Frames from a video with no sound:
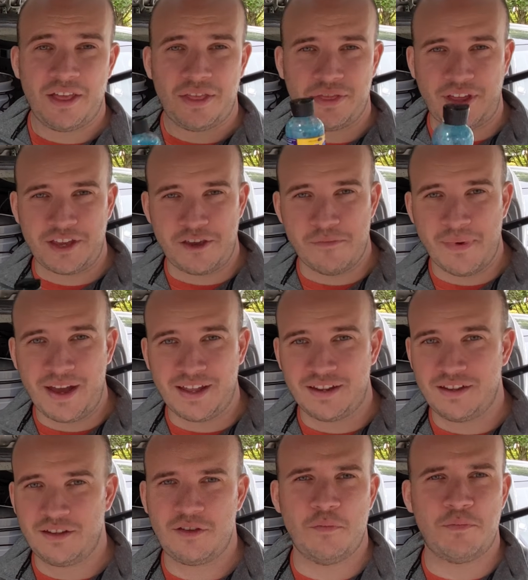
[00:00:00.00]
Thank you, Matt.
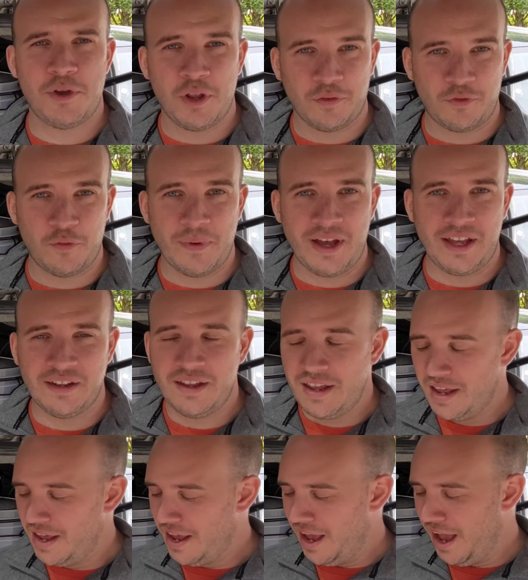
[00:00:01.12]
You're a beautiful man,
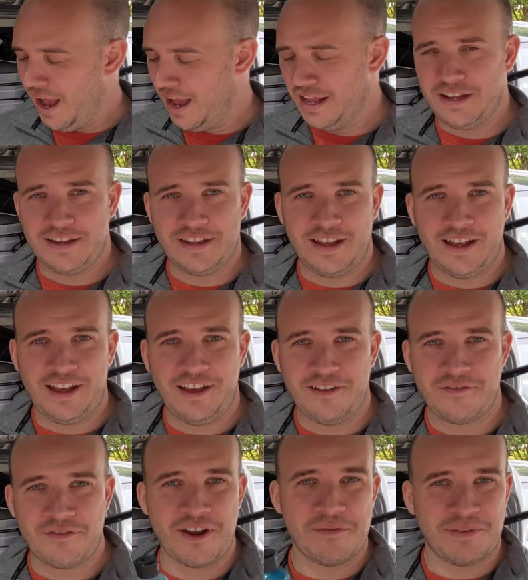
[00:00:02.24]
and
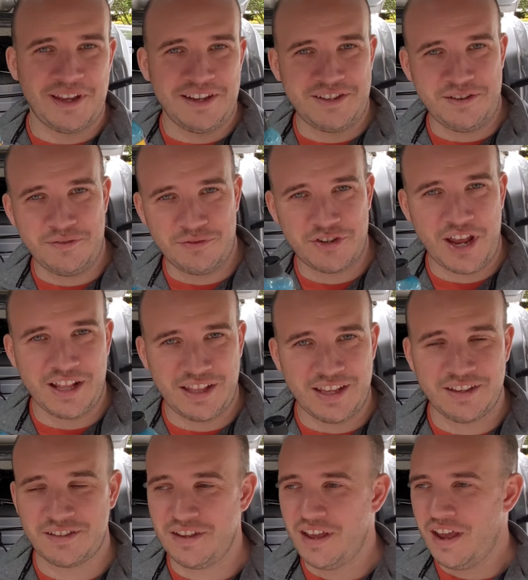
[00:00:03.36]
very pleased you've shared this.